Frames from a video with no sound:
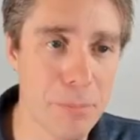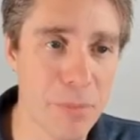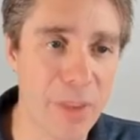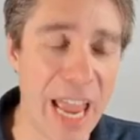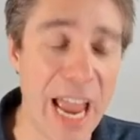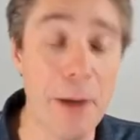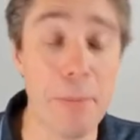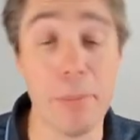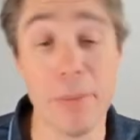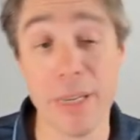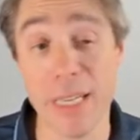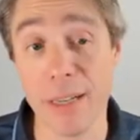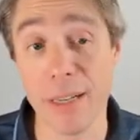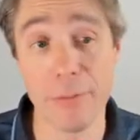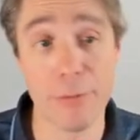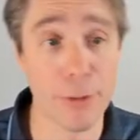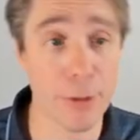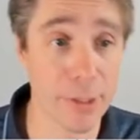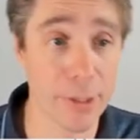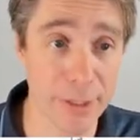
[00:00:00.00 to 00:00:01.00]
how
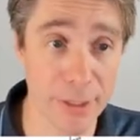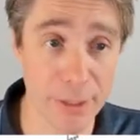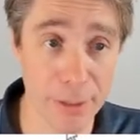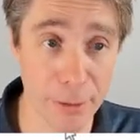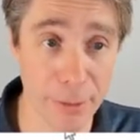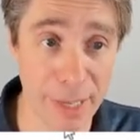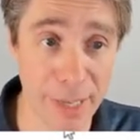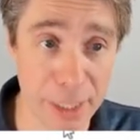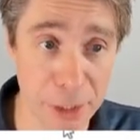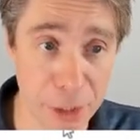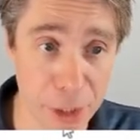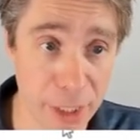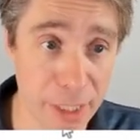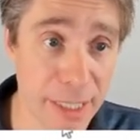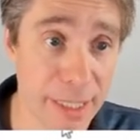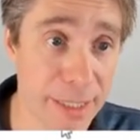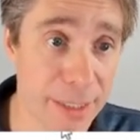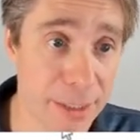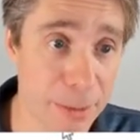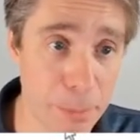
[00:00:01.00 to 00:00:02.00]
meaningful the donation
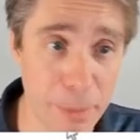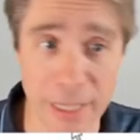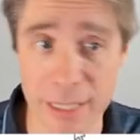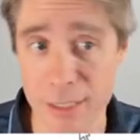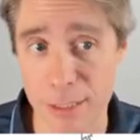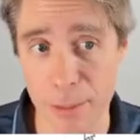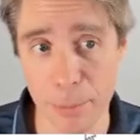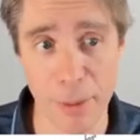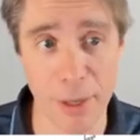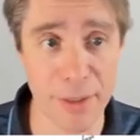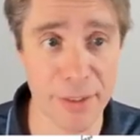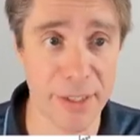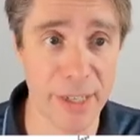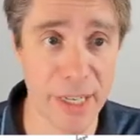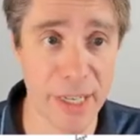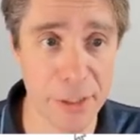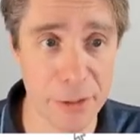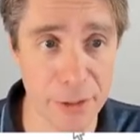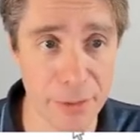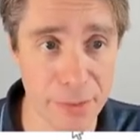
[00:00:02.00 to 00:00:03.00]
is based upon the
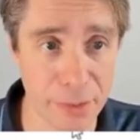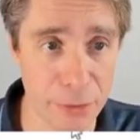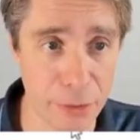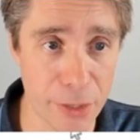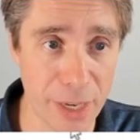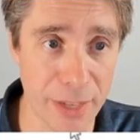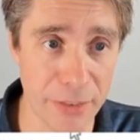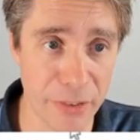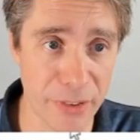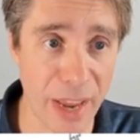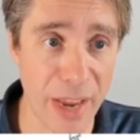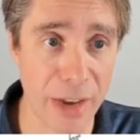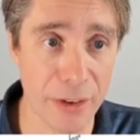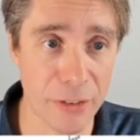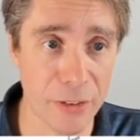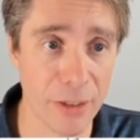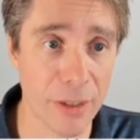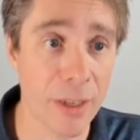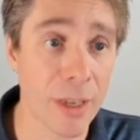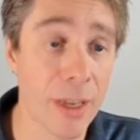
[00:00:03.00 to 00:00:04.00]
nature of the
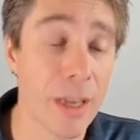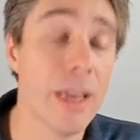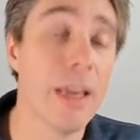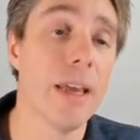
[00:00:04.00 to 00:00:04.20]
transaction.